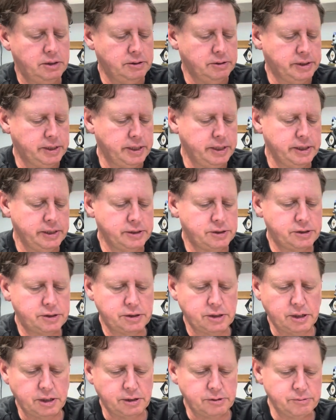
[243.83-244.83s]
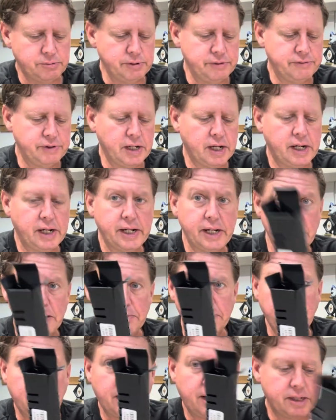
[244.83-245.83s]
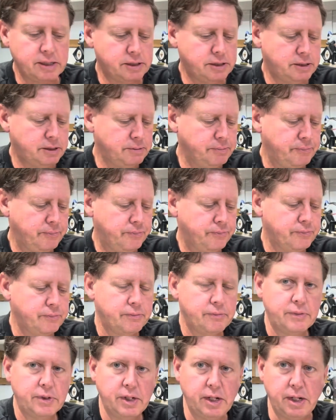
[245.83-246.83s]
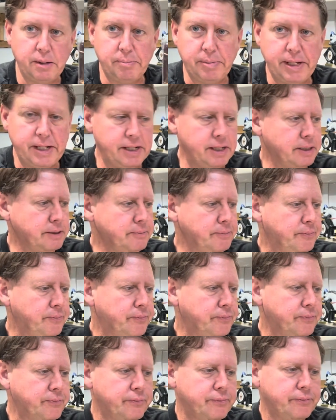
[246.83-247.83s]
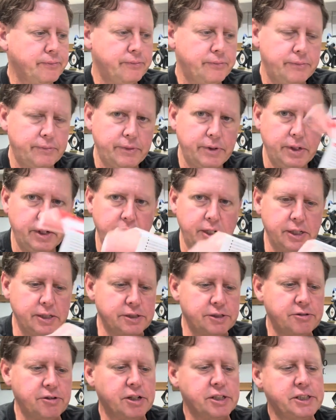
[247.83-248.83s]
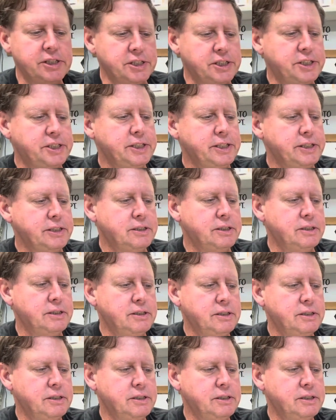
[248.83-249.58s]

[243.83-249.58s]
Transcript: Okay, so we've got a box, a pen, instruction sheet,